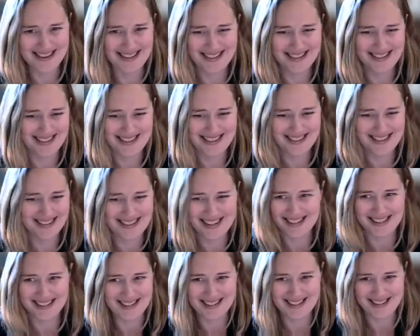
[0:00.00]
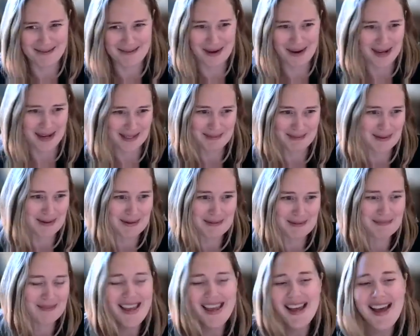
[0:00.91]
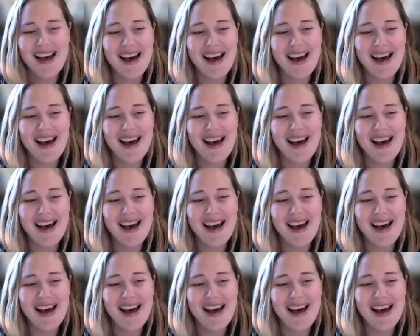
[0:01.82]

It doesn't seem possible.